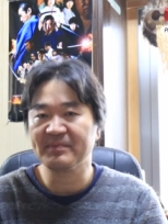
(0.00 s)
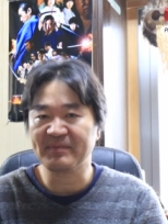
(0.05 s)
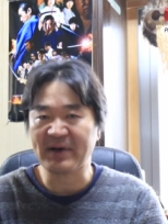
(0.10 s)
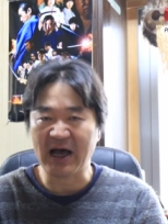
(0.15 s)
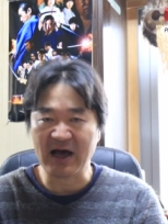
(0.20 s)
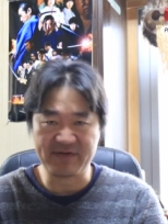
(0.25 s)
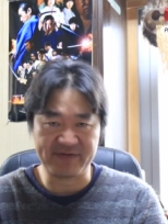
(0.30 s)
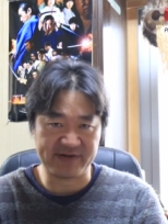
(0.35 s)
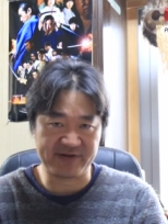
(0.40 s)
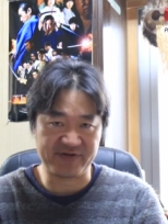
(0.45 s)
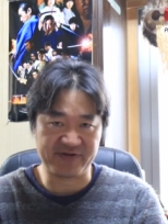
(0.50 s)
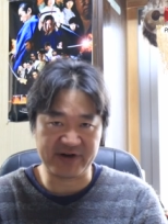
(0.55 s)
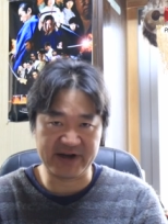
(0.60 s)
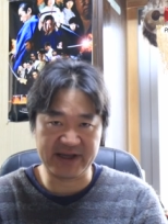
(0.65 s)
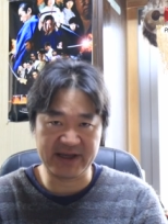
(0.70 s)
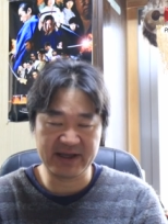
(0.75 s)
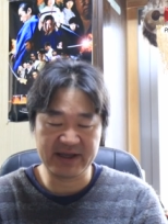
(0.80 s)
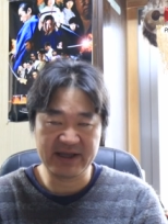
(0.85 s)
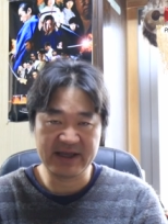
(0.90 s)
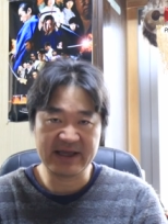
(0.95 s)

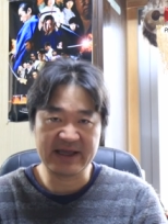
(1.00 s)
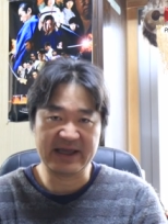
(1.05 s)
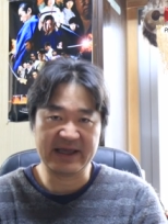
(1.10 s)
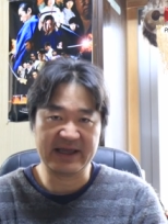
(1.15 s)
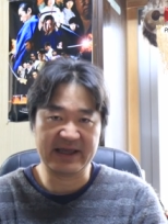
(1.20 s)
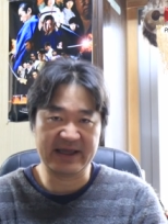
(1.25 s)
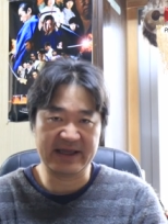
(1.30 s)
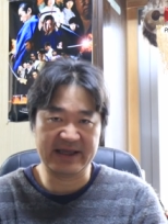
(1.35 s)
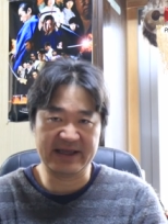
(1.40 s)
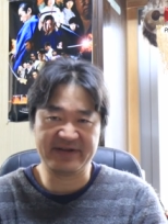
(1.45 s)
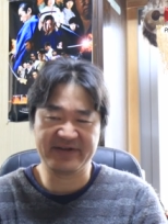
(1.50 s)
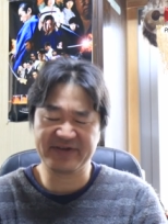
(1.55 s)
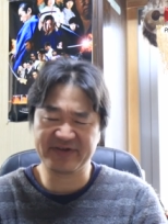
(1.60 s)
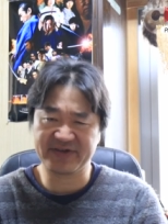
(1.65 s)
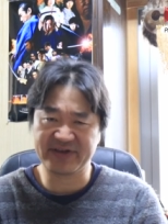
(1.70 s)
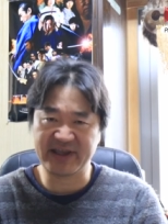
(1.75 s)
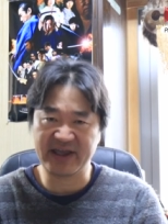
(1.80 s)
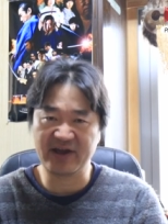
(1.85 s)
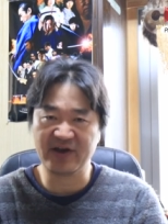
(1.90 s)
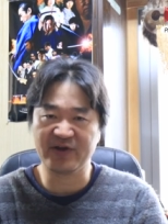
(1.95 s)
perfectly, it's
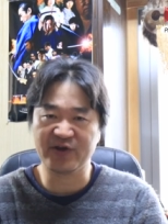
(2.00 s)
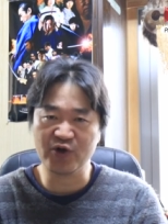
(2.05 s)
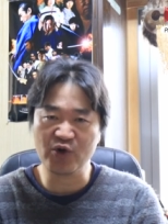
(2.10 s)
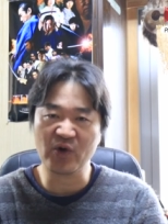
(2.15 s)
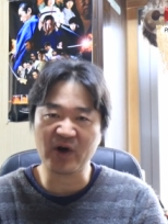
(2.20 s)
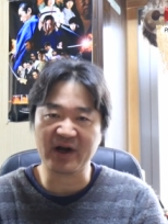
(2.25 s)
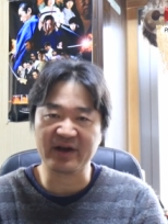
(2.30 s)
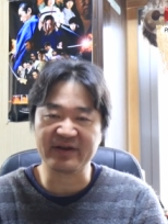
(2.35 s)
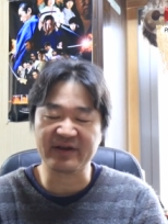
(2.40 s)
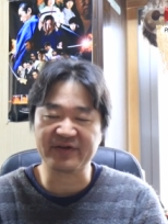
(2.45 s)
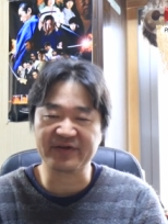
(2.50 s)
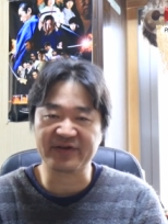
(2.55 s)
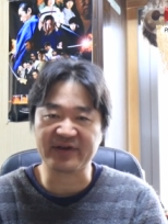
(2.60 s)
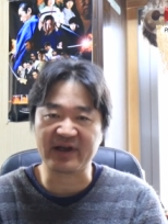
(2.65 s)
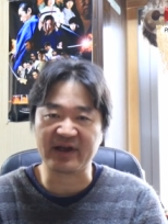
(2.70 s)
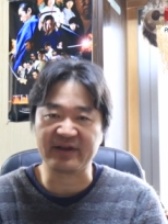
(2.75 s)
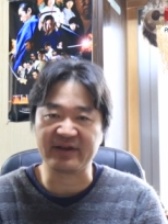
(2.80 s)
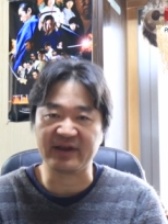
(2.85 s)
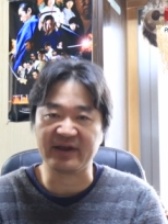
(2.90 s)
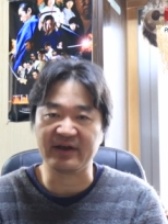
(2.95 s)
still your
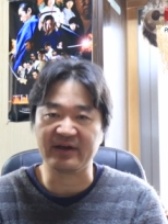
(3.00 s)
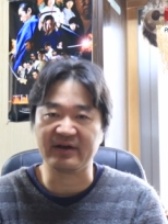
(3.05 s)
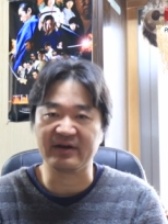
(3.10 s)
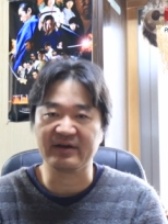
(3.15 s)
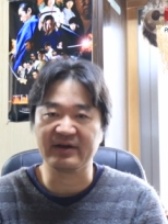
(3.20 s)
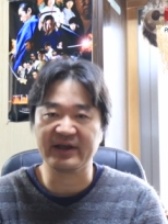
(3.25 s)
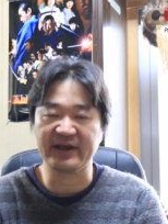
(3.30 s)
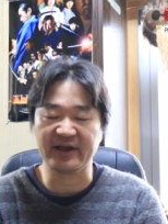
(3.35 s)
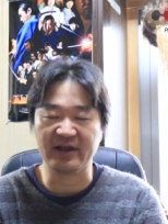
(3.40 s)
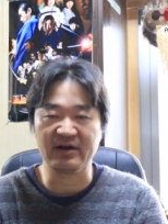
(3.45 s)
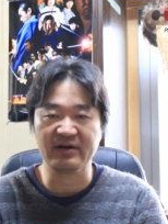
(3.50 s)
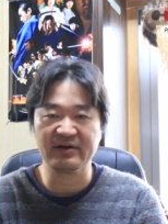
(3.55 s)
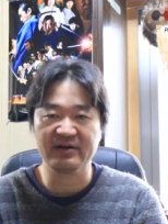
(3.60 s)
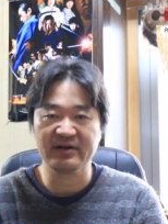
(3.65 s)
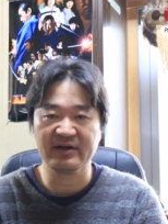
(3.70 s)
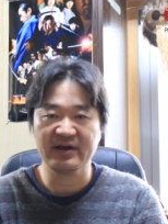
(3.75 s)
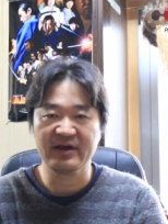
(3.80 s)
understanding, you know.